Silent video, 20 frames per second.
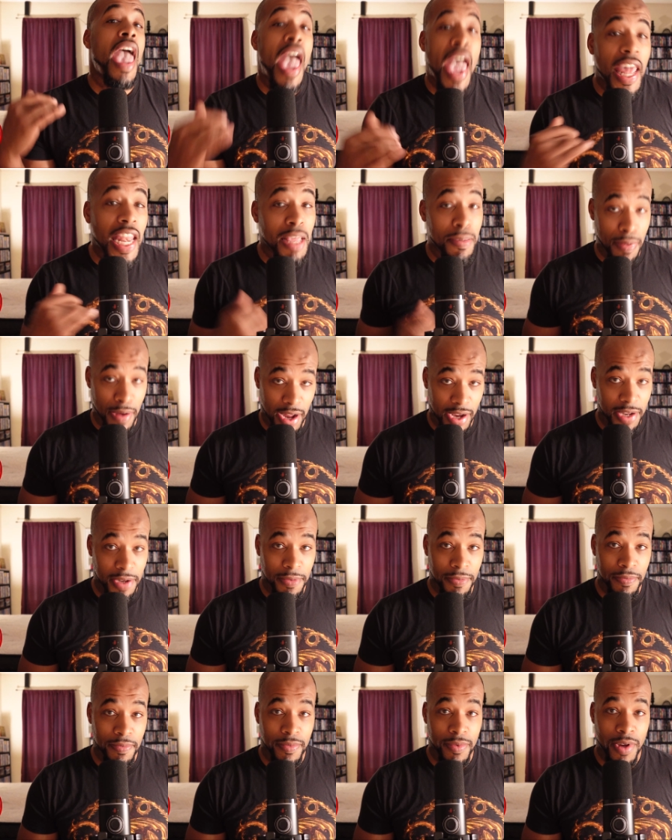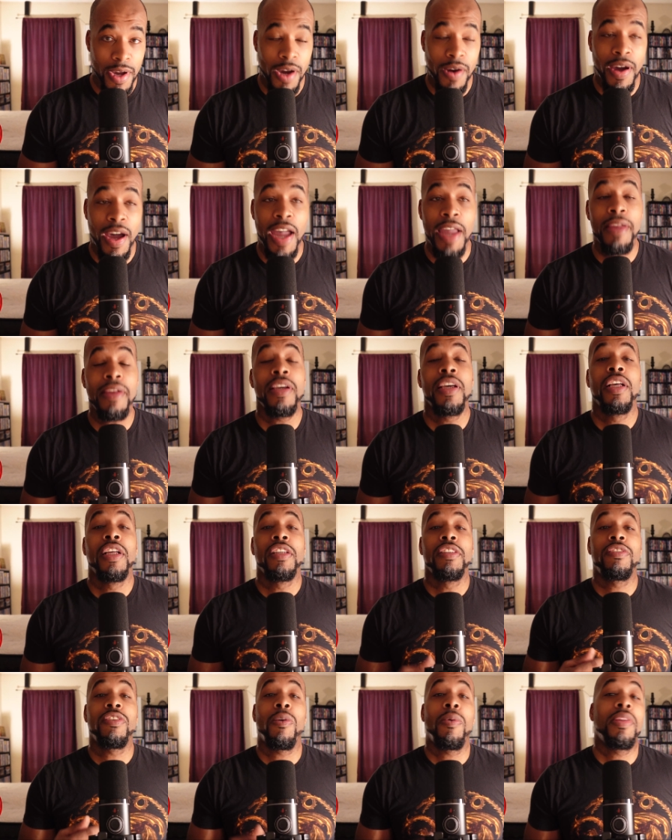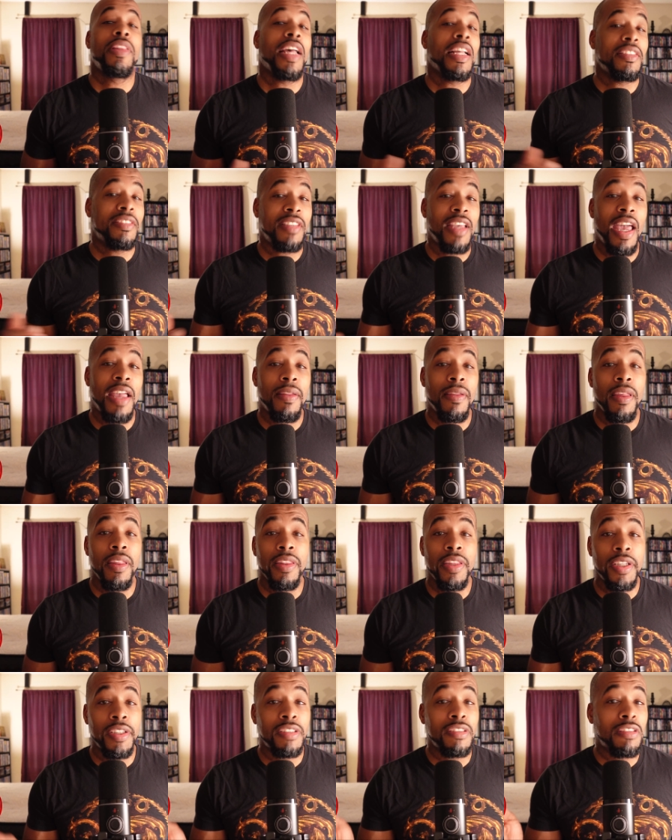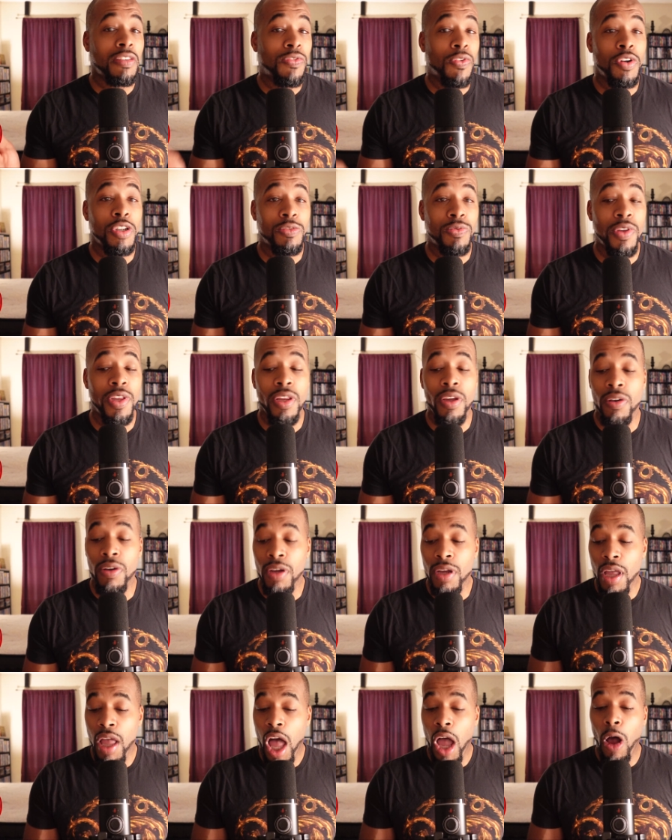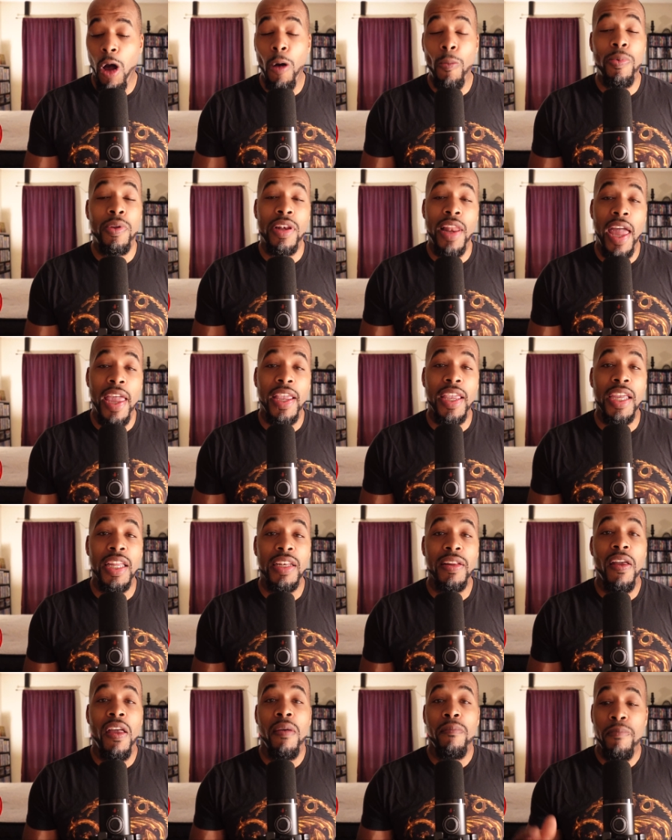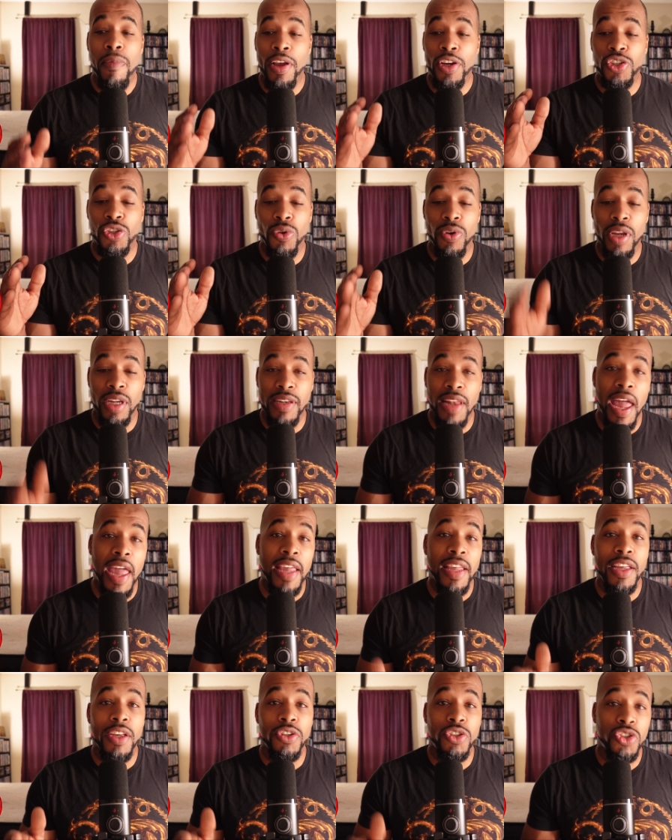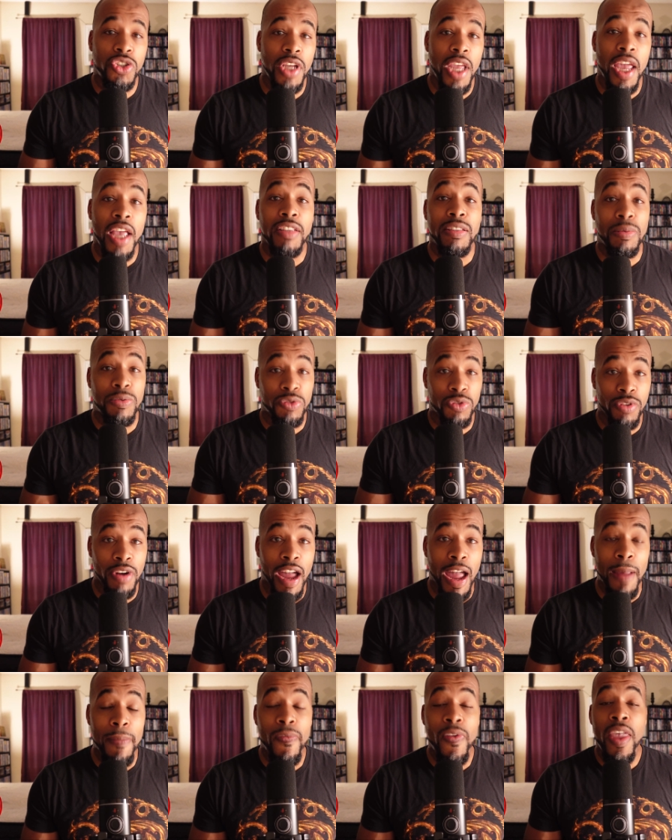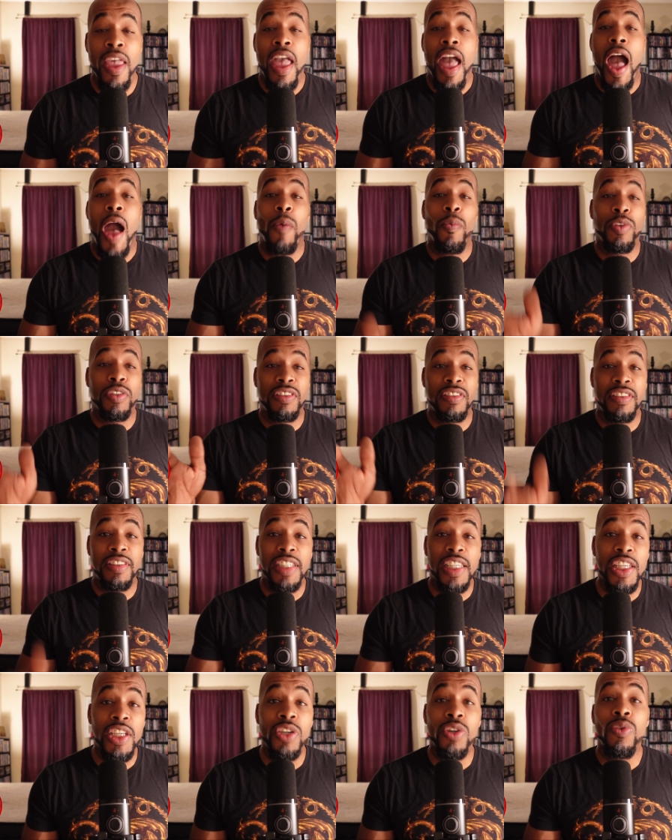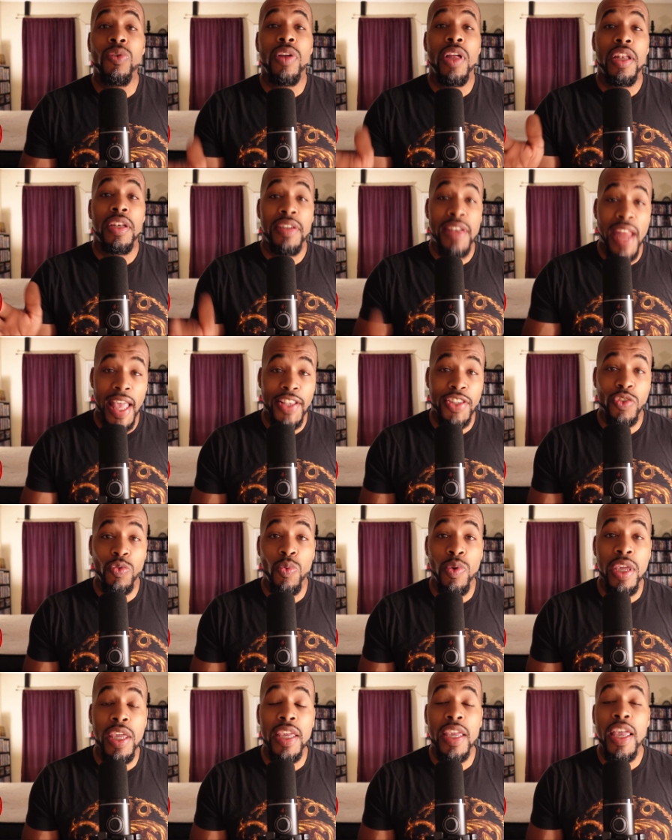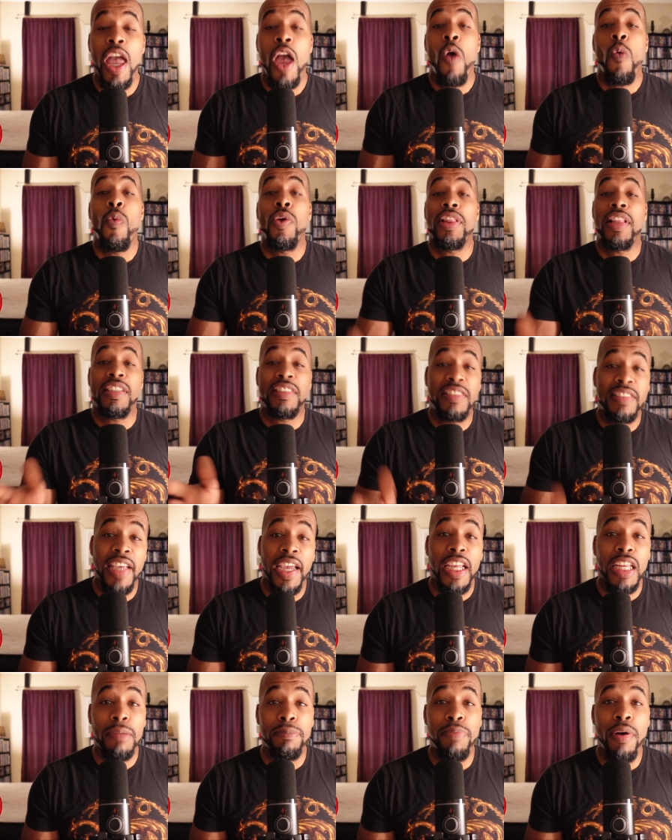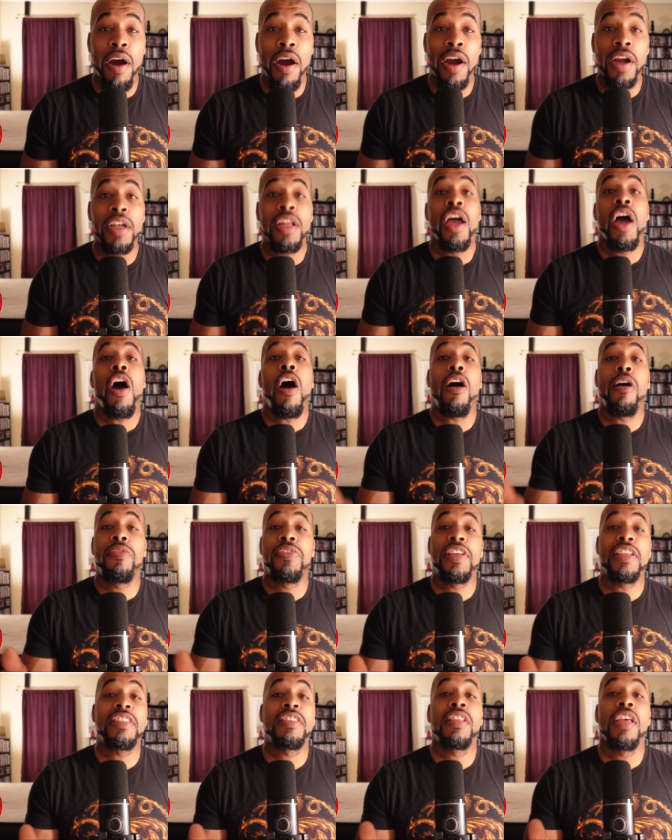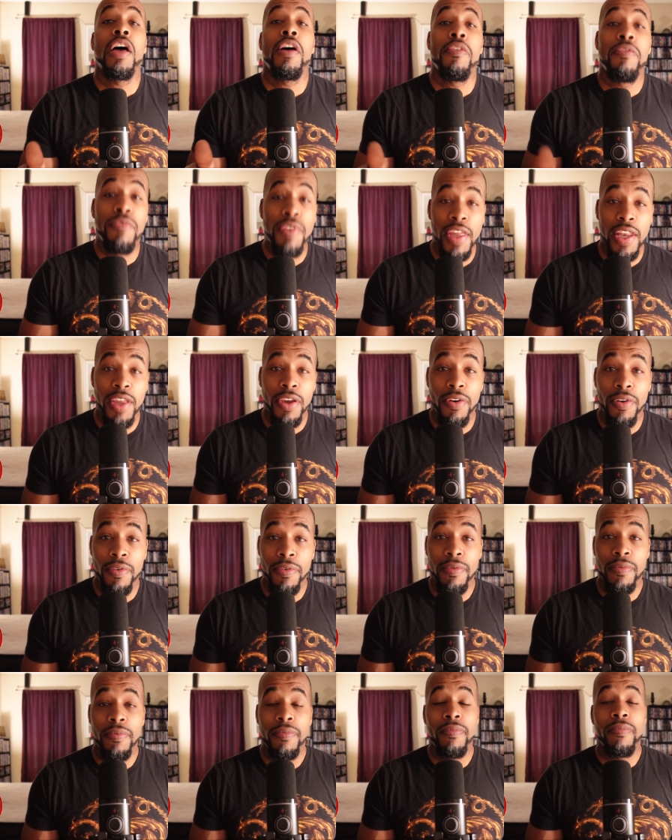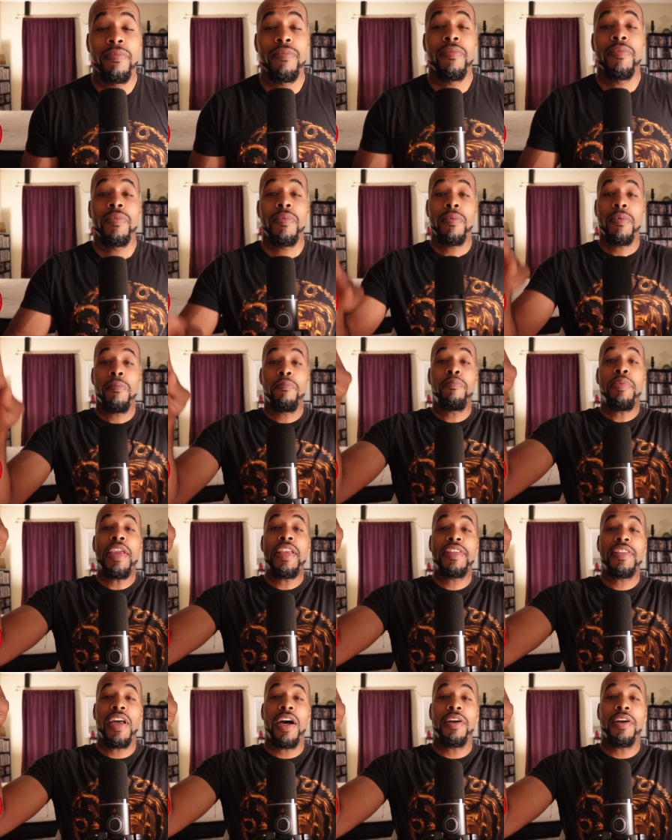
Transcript: anybody all right so with that said this is the first video i hope you like it make sure you like share subscribe i will see you next week with the second part of this video peace